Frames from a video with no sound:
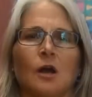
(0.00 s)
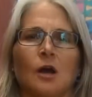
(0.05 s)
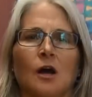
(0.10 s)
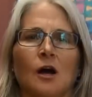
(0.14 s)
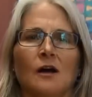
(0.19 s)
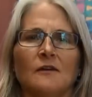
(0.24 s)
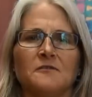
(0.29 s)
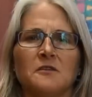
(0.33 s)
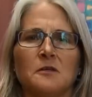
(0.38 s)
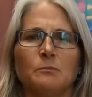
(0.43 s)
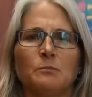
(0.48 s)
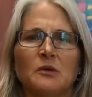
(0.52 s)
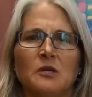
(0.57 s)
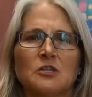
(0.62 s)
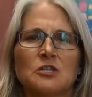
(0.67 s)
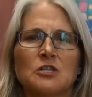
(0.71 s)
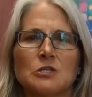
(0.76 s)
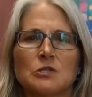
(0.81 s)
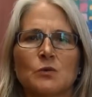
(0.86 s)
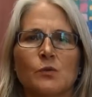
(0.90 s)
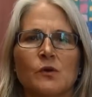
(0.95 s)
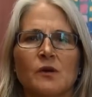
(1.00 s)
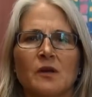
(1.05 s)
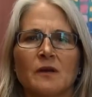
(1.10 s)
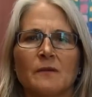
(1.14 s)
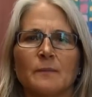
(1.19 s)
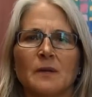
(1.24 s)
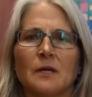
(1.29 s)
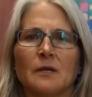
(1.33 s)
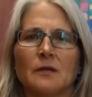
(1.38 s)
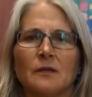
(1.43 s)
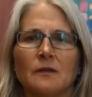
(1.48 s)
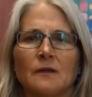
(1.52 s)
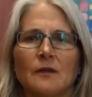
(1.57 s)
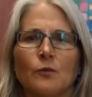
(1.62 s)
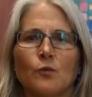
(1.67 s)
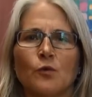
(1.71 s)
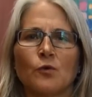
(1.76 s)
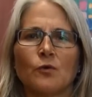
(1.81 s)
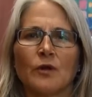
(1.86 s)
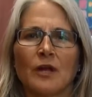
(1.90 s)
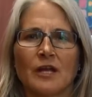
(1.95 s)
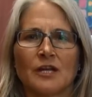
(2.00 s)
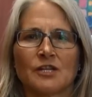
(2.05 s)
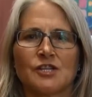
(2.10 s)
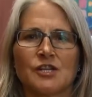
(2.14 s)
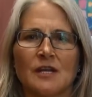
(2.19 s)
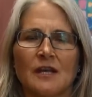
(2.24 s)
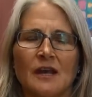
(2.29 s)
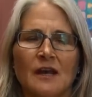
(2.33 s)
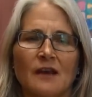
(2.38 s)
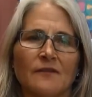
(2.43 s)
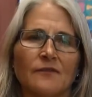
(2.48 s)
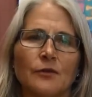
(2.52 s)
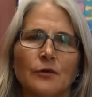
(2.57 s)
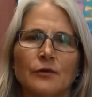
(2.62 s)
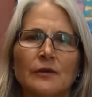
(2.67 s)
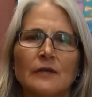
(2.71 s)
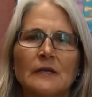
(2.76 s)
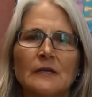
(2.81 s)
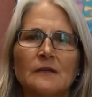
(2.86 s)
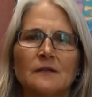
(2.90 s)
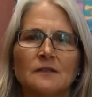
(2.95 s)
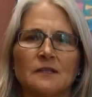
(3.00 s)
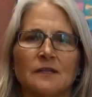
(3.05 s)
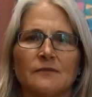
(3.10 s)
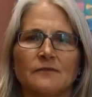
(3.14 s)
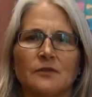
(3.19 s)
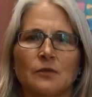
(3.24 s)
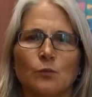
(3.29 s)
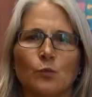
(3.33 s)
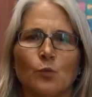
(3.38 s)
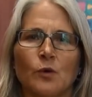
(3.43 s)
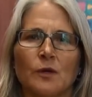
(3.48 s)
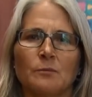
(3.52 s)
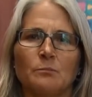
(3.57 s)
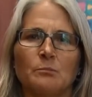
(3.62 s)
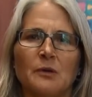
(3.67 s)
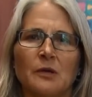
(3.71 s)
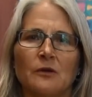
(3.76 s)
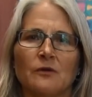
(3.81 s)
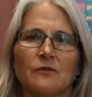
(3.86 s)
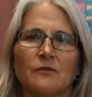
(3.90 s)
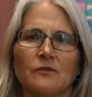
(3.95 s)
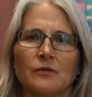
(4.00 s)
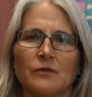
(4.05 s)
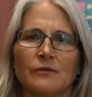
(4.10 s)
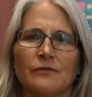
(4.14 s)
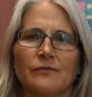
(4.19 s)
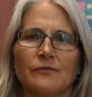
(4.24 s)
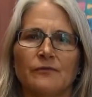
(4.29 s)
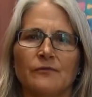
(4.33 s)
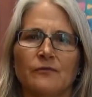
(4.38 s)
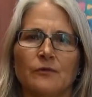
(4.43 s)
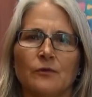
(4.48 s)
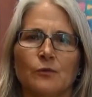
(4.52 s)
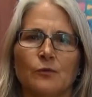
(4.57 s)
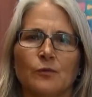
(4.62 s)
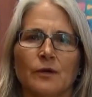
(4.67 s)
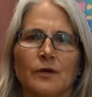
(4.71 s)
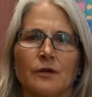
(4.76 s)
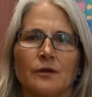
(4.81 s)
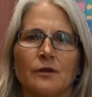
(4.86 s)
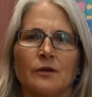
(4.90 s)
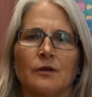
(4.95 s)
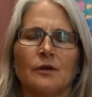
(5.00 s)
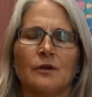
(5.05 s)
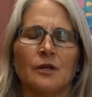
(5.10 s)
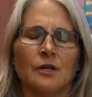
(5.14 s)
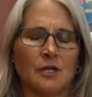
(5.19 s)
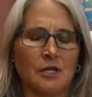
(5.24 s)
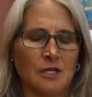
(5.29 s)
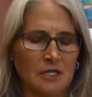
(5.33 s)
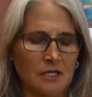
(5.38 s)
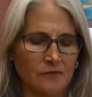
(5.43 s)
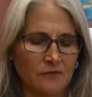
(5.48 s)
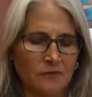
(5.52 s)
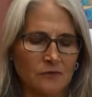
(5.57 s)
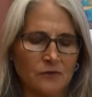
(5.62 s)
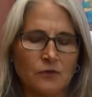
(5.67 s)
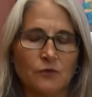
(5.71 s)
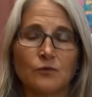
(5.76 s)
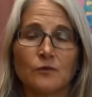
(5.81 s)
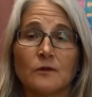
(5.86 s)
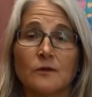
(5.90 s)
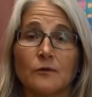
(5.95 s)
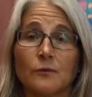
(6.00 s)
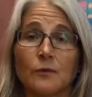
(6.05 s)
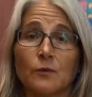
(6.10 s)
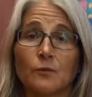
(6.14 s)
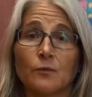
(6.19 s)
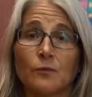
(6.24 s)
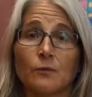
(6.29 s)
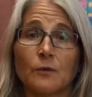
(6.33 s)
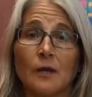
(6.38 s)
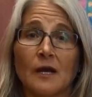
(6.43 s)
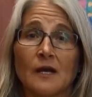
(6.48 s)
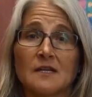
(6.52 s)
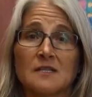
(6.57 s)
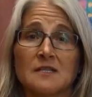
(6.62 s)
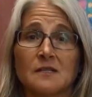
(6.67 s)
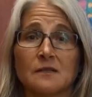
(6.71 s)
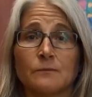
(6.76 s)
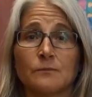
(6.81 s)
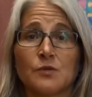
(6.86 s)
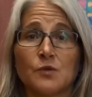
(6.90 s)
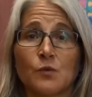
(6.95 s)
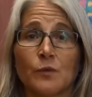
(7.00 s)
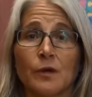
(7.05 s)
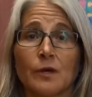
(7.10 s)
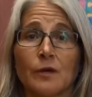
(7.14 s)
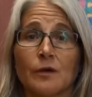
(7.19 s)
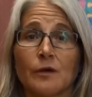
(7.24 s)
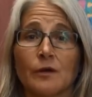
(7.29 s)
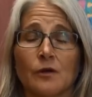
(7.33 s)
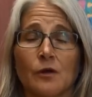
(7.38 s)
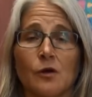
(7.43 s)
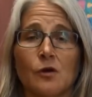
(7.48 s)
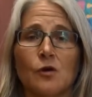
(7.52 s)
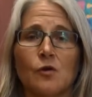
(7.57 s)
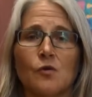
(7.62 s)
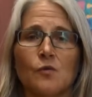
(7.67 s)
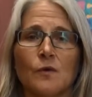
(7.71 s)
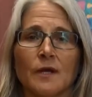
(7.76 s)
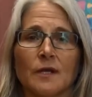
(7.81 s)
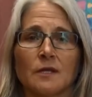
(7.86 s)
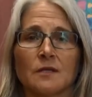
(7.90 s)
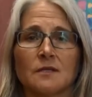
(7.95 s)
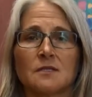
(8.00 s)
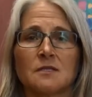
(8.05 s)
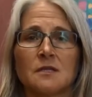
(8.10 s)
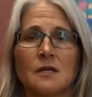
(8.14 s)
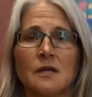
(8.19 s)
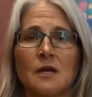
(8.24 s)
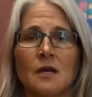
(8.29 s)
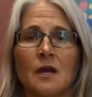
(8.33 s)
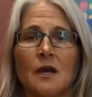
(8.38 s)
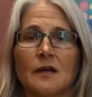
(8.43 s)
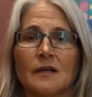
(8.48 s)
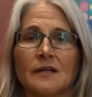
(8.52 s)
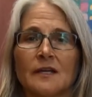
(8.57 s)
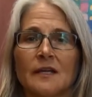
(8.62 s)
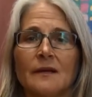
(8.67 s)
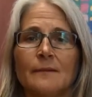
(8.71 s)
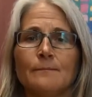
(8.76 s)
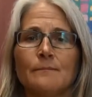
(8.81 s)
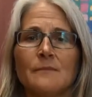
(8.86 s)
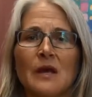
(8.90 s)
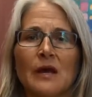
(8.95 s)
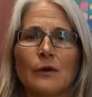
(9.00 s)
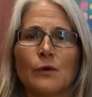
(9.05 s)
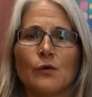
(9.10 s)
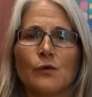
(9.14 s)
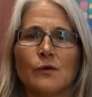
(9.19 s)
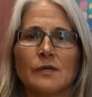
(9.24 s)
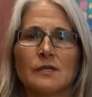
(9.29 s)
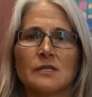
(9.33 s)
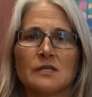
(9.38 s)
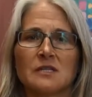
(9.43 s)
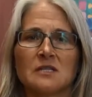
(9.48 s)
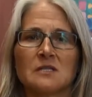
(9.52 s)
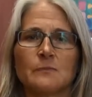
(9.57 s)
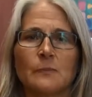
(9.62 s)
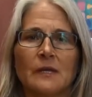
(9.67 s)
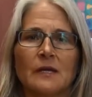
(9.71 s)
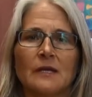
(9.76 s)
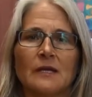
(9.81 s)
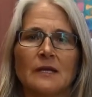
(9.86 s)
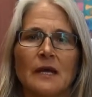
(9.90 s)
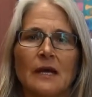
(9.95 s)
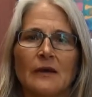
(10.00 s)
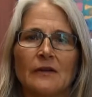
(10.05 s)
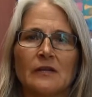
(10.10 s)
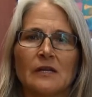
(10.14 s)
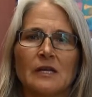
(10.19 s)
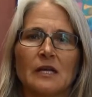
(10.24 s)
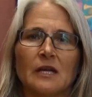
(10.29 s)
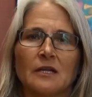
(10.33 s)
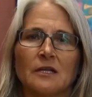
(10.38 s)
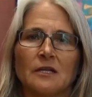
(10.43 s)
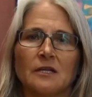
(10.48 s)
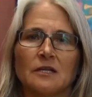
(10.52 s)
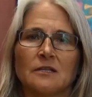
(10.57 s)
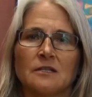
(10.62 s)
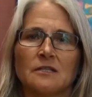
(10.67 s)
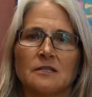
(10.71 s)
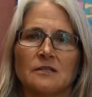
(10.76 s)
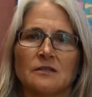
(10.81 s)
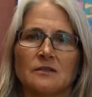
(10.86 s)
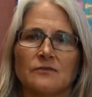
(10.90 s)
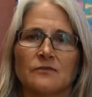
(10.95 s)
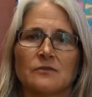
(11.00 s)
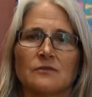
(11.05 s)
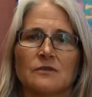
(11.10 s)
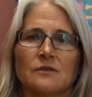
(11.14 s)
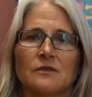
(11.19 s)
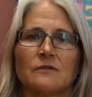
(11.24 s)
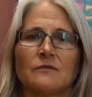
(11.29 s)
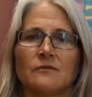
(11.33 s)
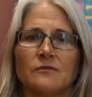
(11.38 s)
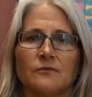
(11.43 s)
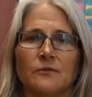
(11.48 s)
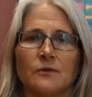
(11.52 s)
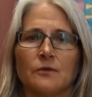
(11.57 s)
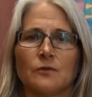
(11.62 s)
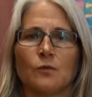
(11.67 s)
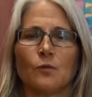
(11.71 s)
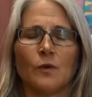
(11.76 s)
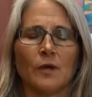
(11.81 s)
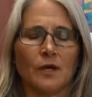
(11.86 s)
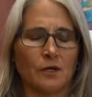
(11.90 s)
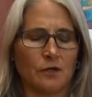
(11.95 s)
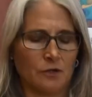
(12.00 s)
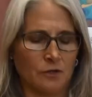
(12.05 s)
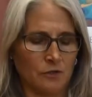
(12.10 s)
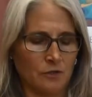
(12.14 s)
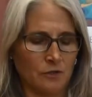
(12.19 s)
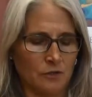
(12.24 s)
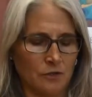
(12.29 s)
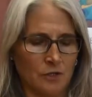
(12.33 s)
Often patients will come in and they won't actually have their heel lift in one pair of their footwear, even though that we ask them to wear it always. I am now going to explain how to get it into different footwear.